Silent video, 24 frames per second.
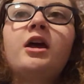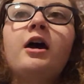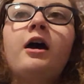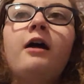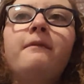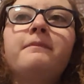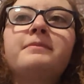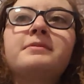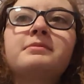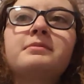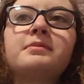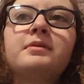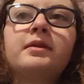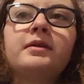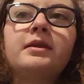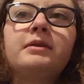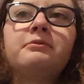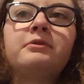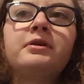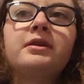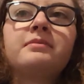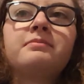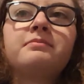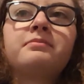helped someone
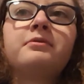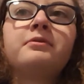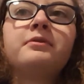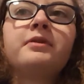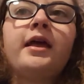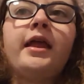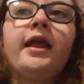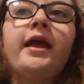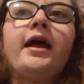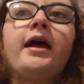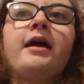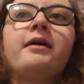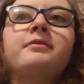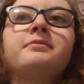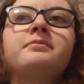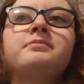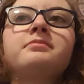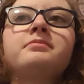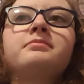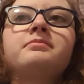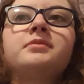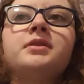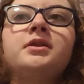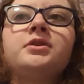that had
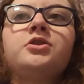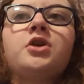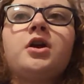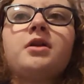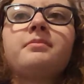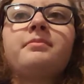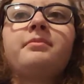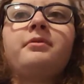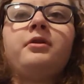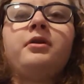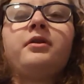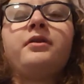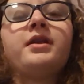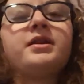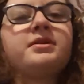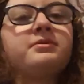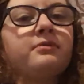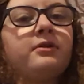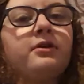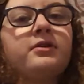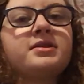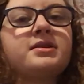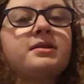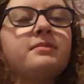contracted polio, that's
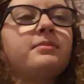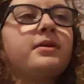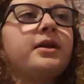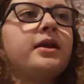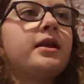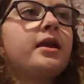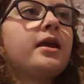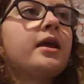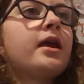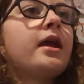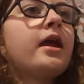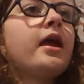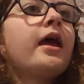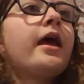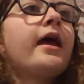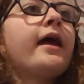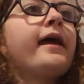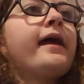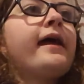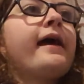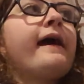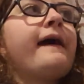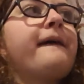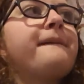why, something.
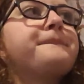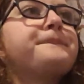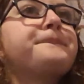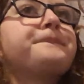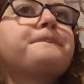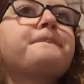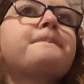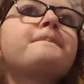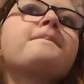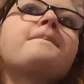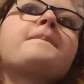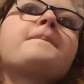And